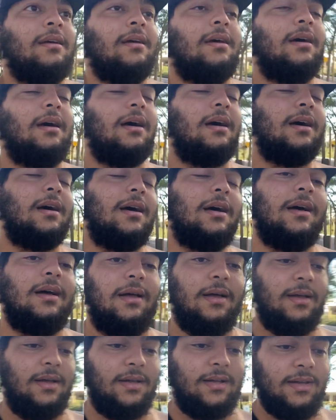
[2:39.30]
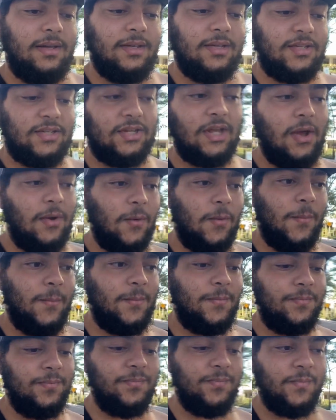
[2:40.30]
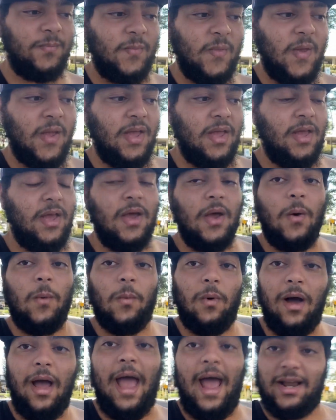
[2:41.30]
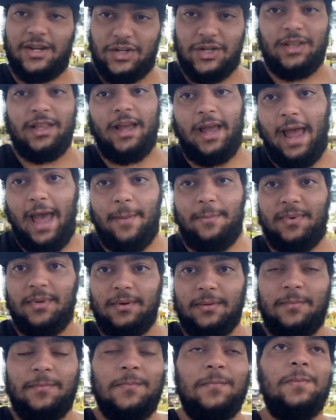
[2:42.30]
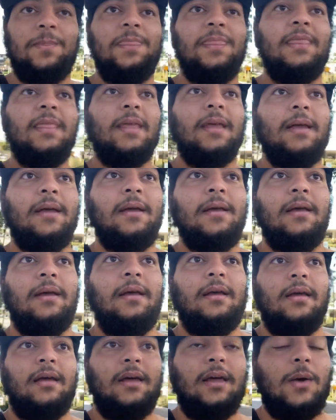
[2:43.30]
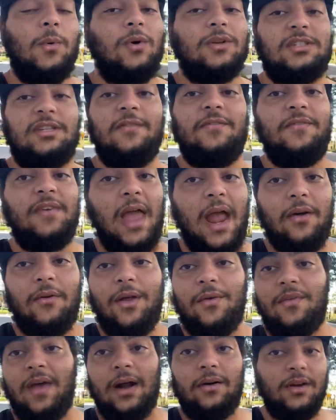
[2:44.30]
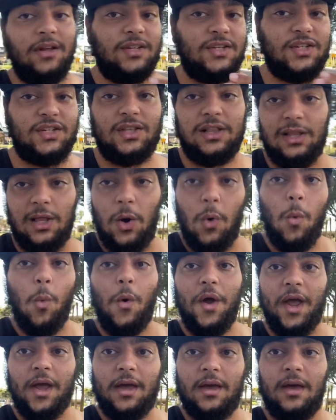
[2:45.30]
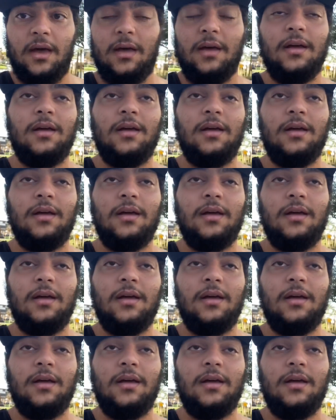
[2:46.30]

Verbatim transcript: Uh, so, what actually happened? It was a very, very slow week.